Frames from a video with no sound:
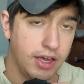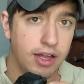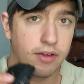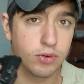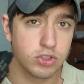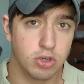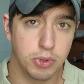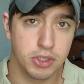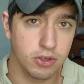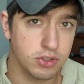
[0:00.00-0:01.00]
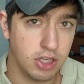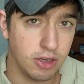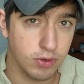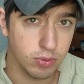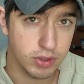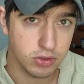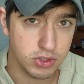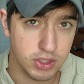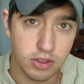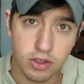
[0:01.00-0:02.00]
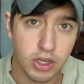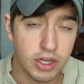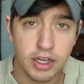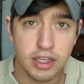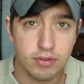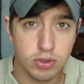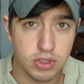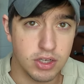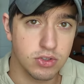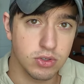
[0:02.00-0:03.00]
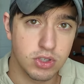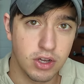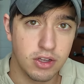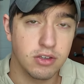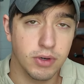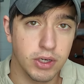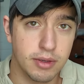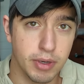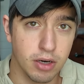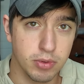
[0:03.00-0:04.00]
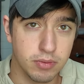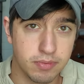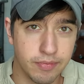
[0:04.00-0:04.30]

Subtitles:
Any of your Somo gears, any of your real steel, any of those lasers, it's very comparable.